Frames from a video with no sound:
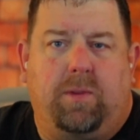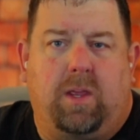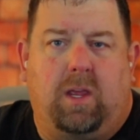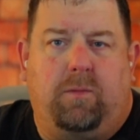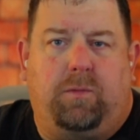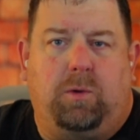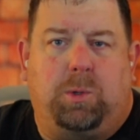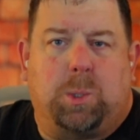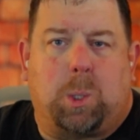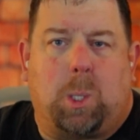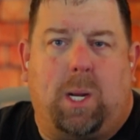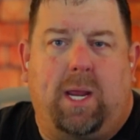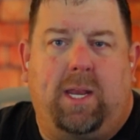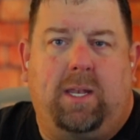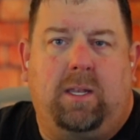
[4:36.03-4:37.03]
If you
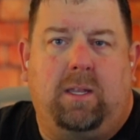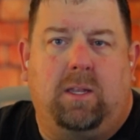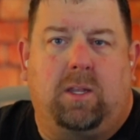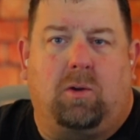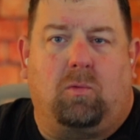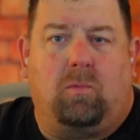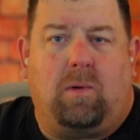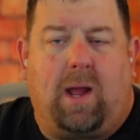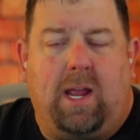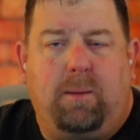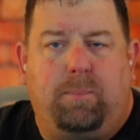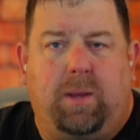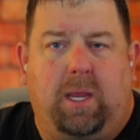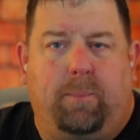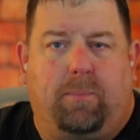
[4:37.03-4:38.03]
train the right
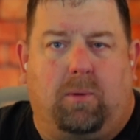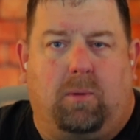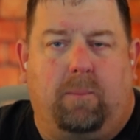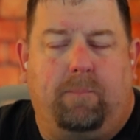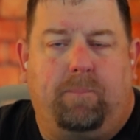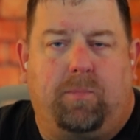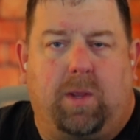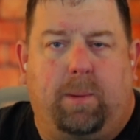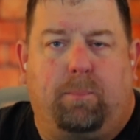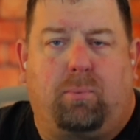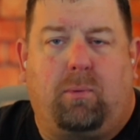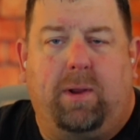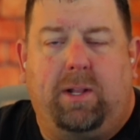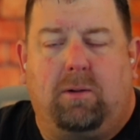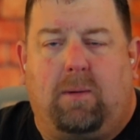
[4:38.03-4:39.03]
people and
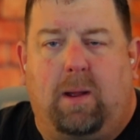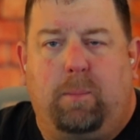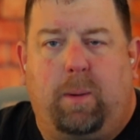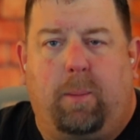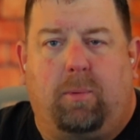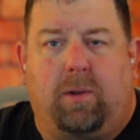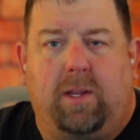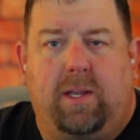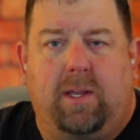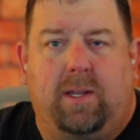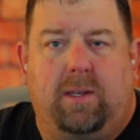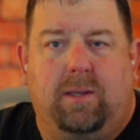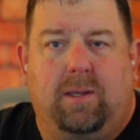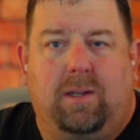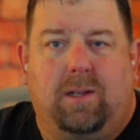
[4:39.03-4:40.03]
bring the right people
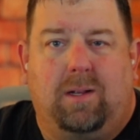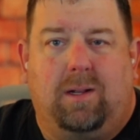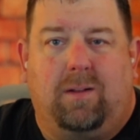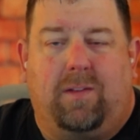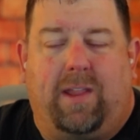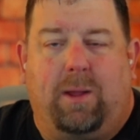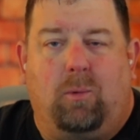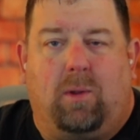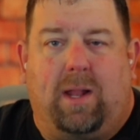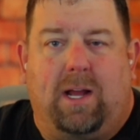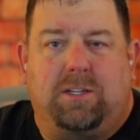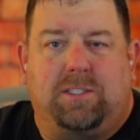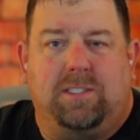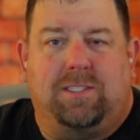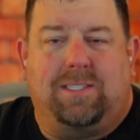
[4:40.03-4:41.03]
in, they will
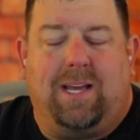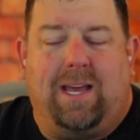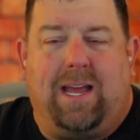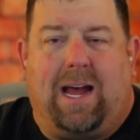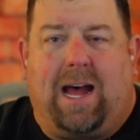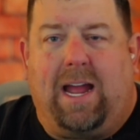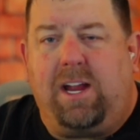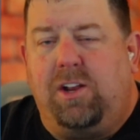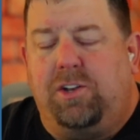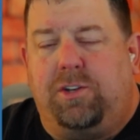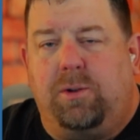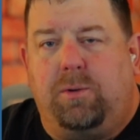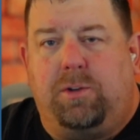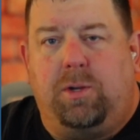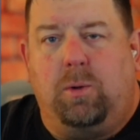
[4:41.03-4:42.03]
actually say, I could
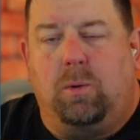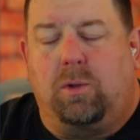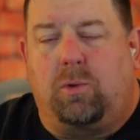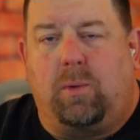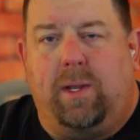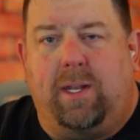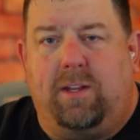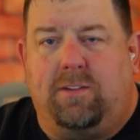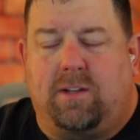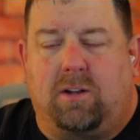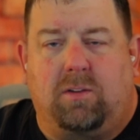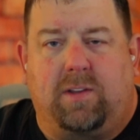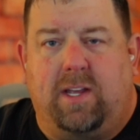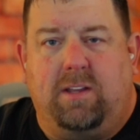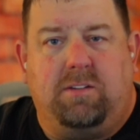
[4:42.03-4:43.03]
do 2 or 3 of these other
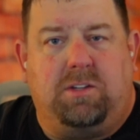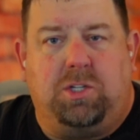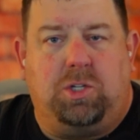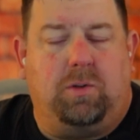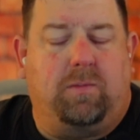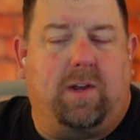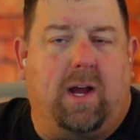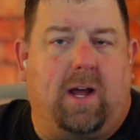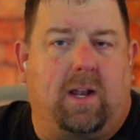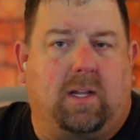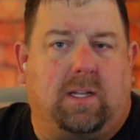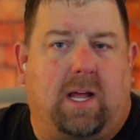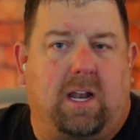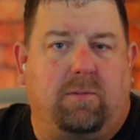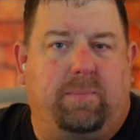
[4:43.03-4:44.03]
things that you've got a
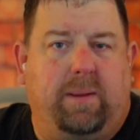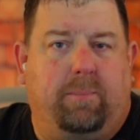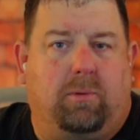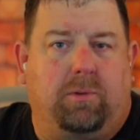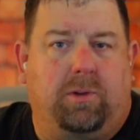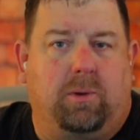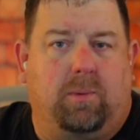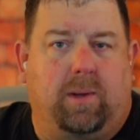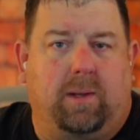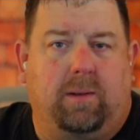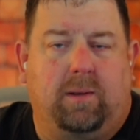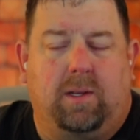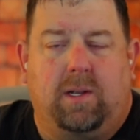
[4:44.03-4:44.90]
lot of people doing.